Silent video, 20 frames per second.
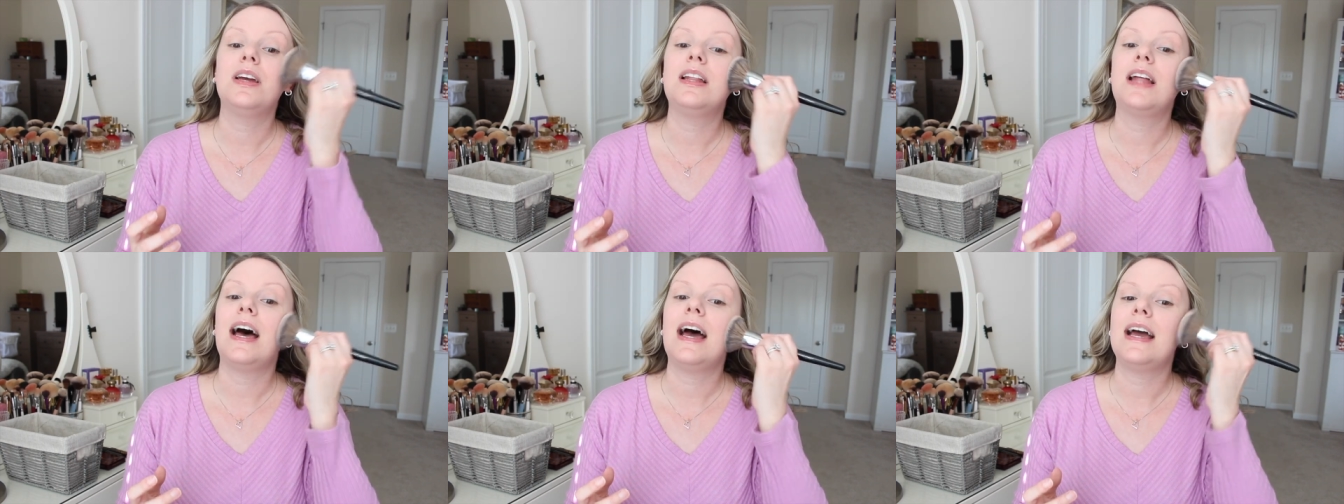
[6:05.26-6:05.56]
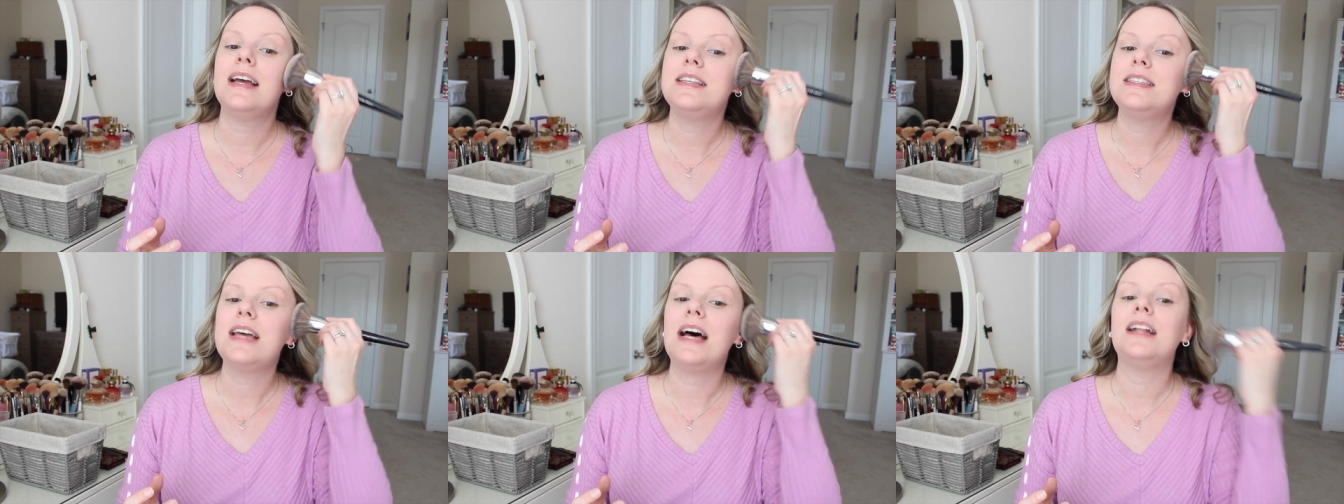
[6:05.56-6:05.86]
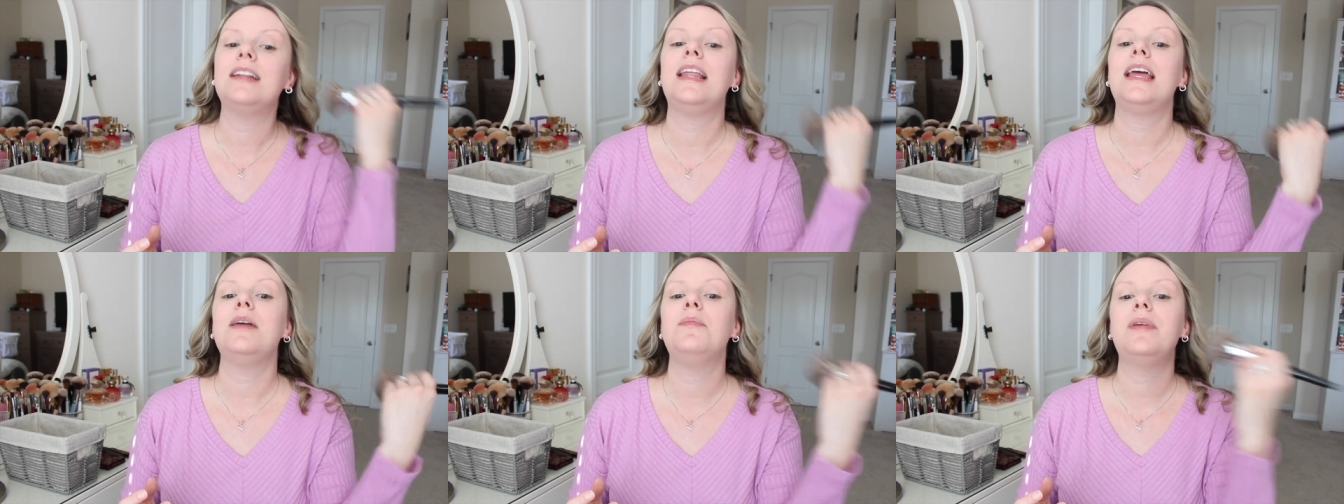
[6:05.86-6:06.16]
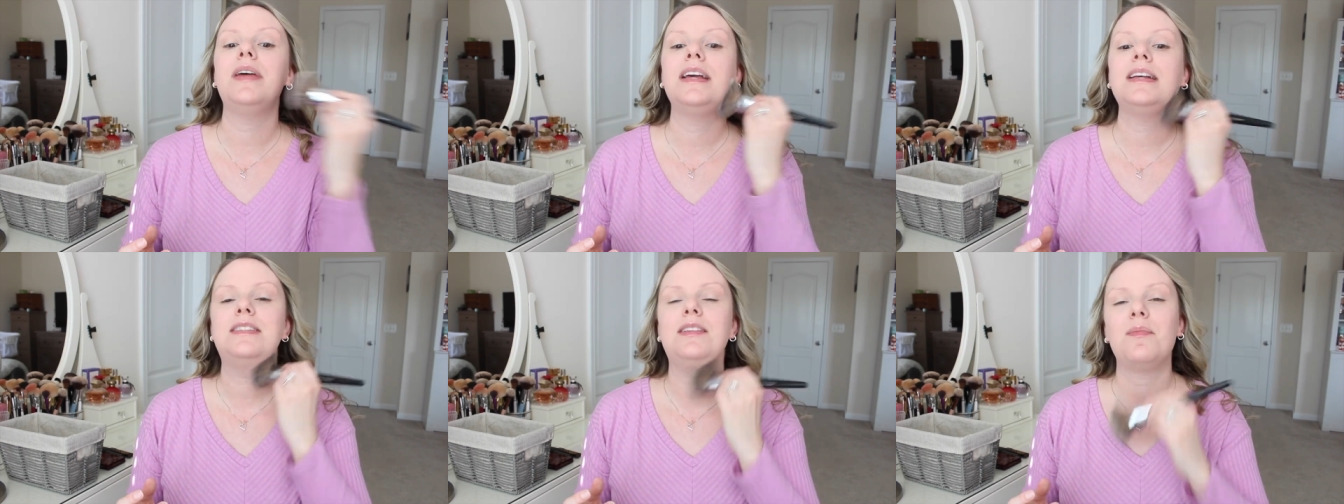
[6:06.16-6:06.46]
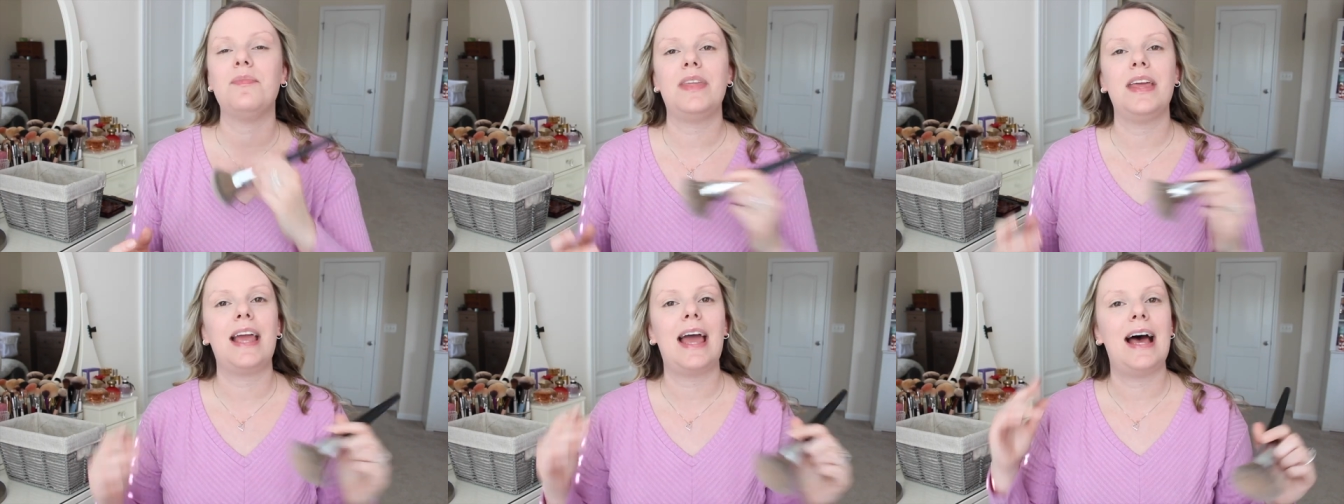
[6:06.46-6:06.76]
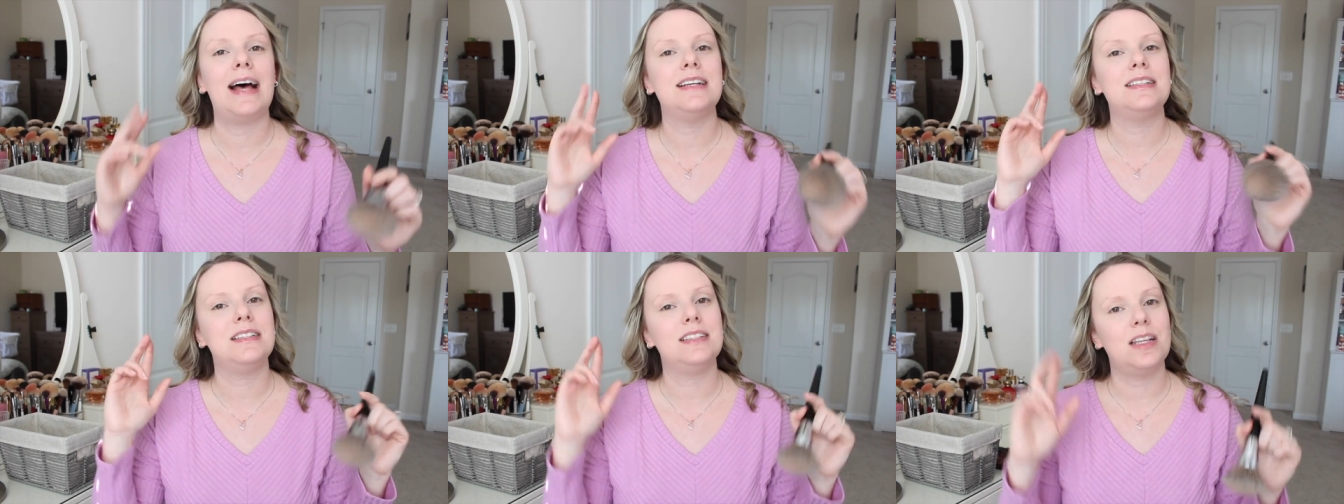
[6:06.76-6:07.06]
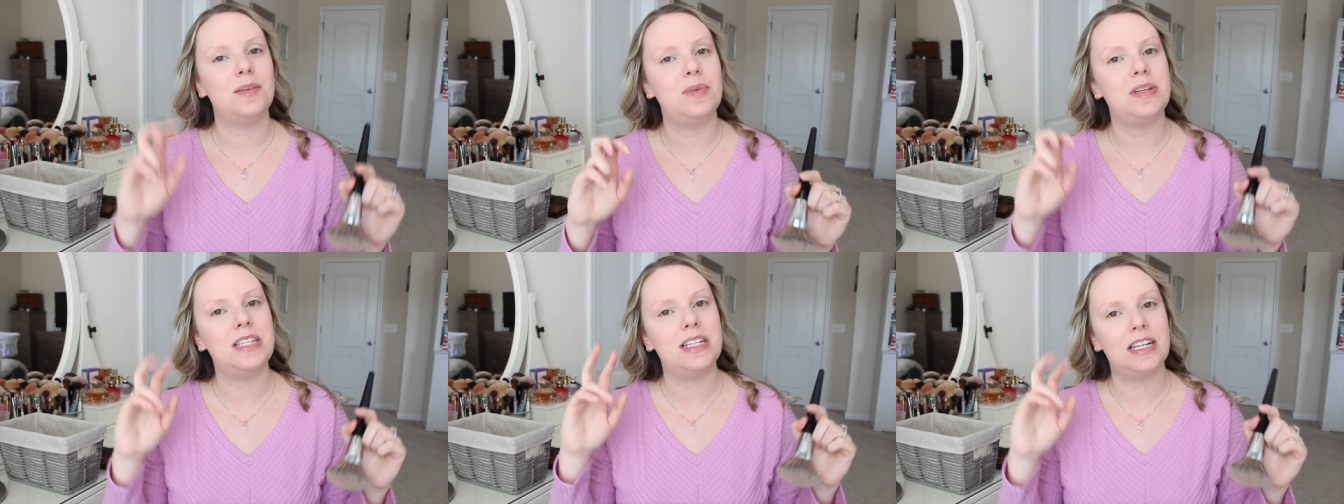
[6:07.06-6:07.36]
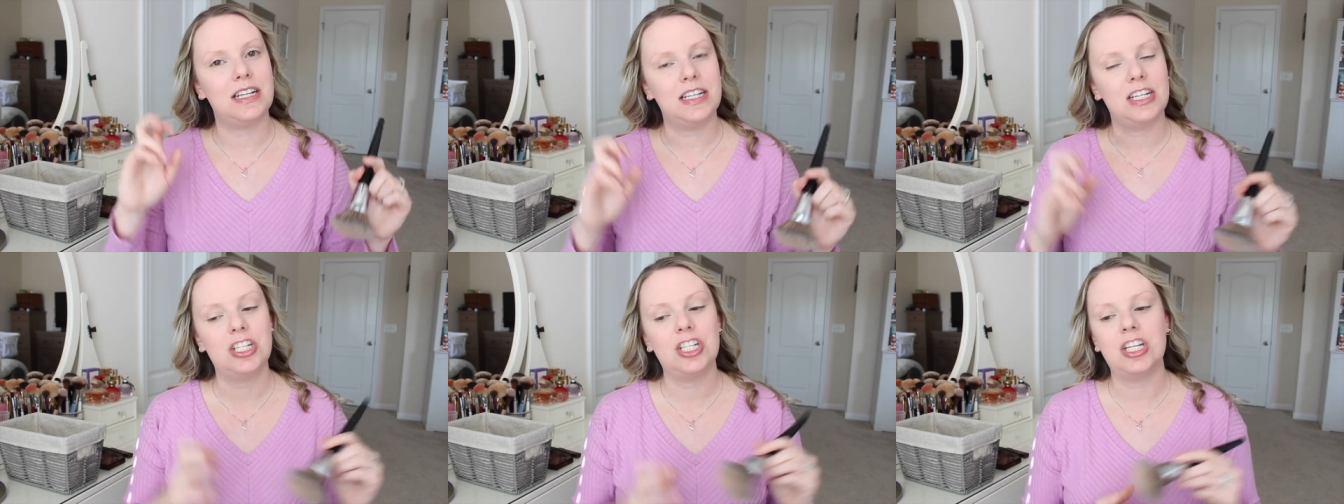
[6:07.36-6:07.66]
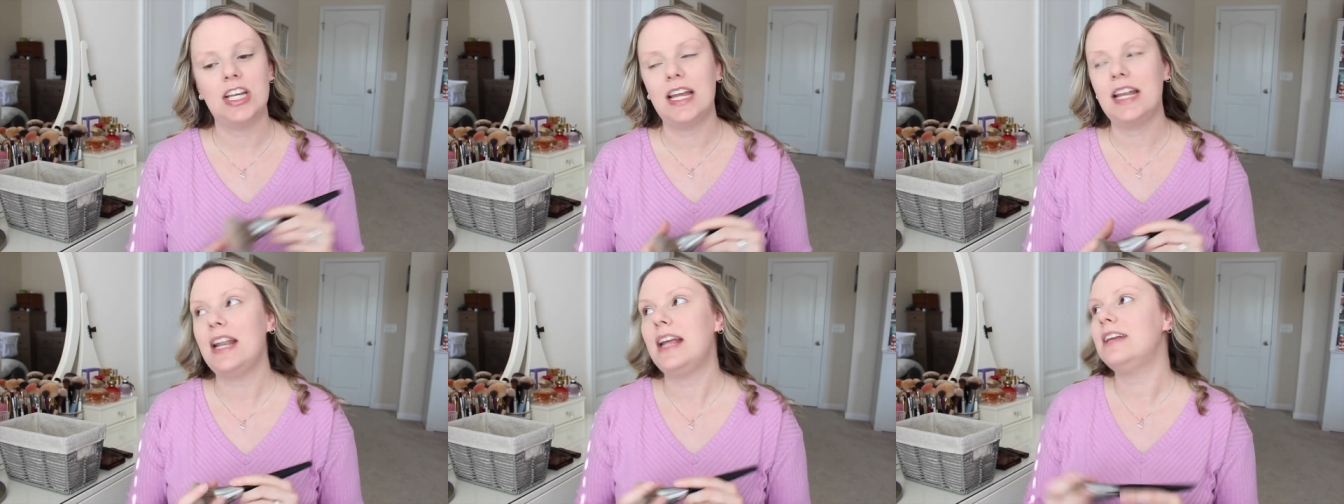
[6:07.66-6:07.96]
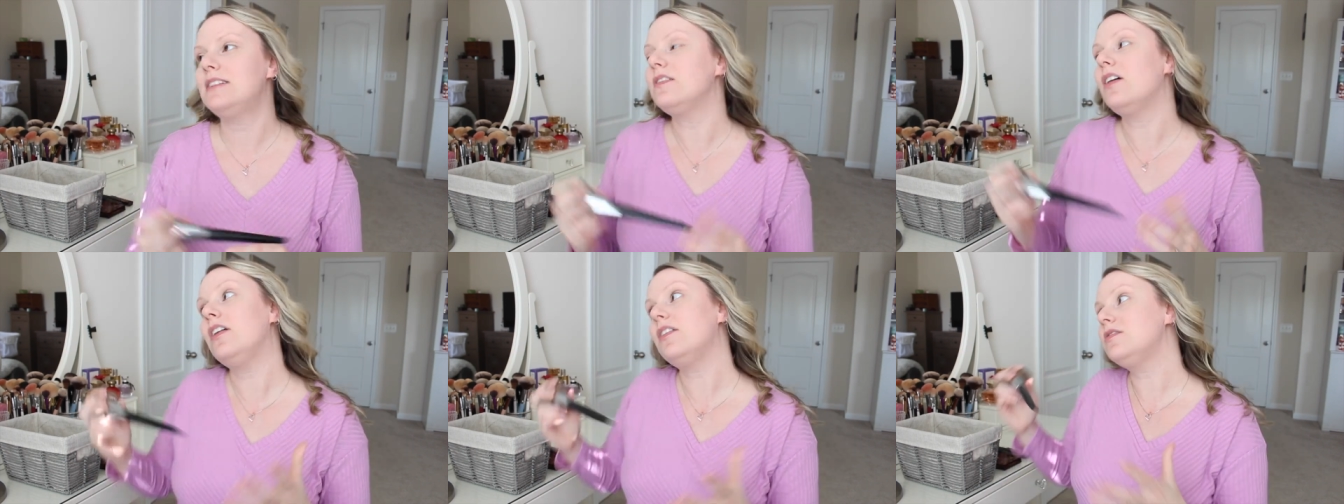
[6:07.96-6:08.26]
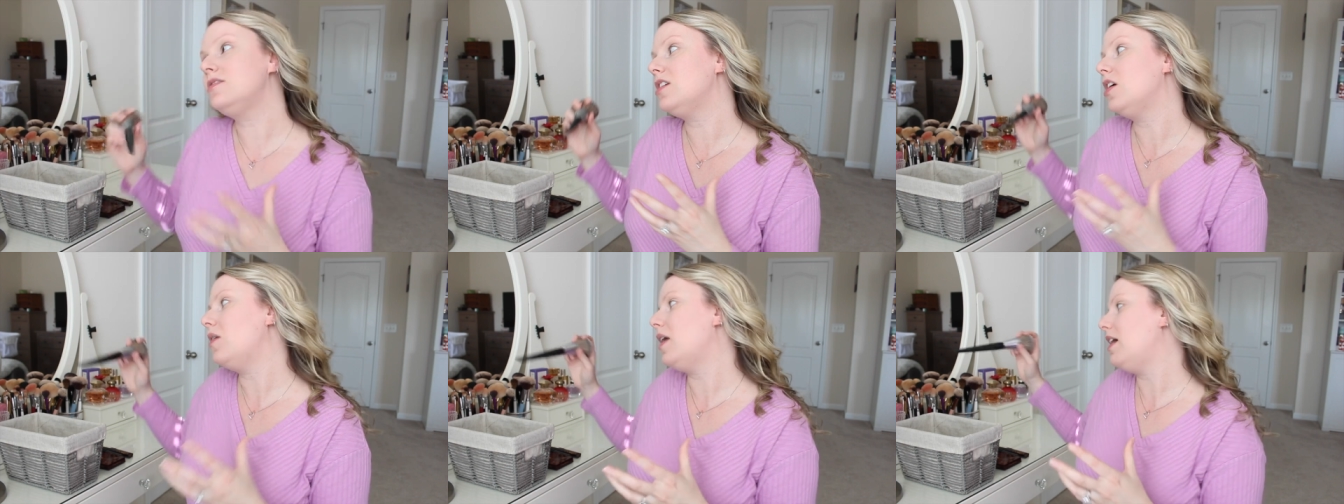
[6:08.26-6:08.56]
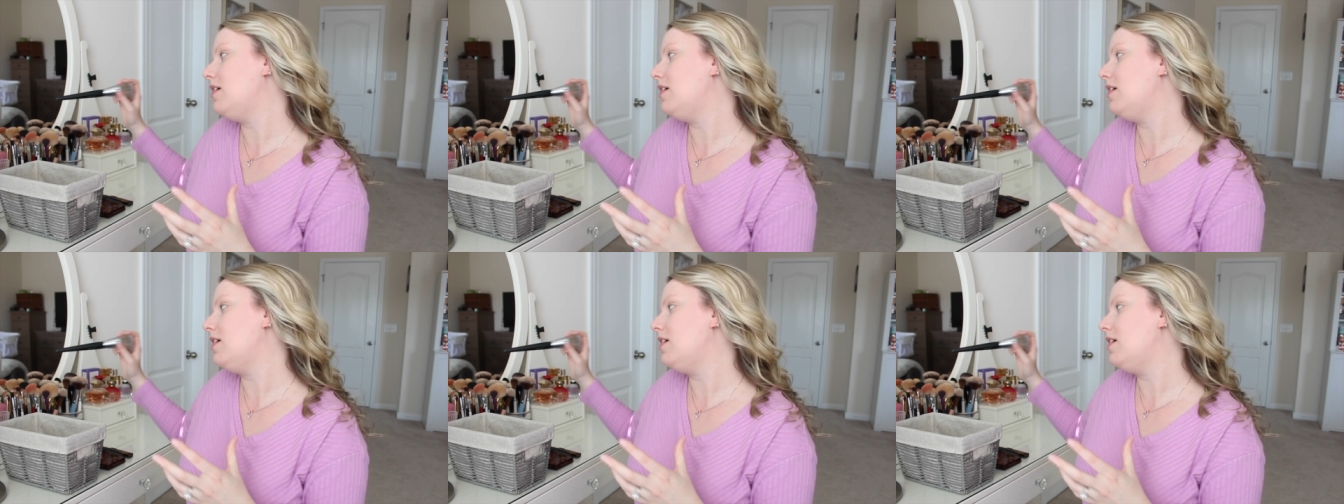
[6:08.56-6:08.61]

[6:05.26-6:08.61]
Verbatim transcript: realize that labeling something as limited edition is also